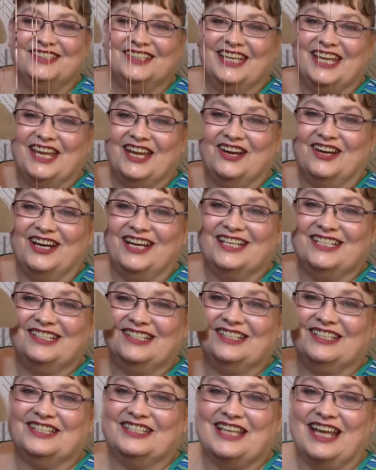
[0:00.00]
here is
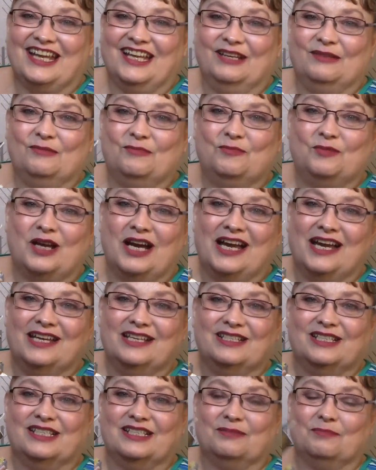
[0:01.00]
the second
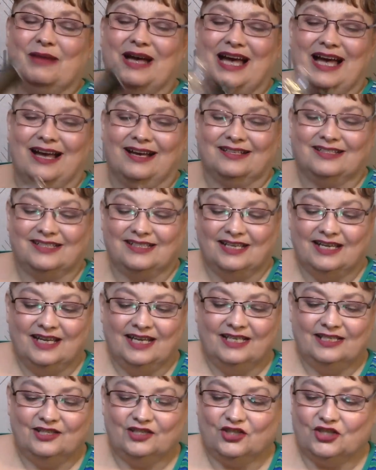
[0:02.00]
prizes box.
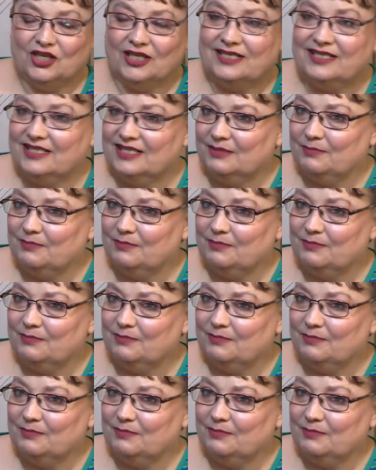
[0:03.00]
It's just as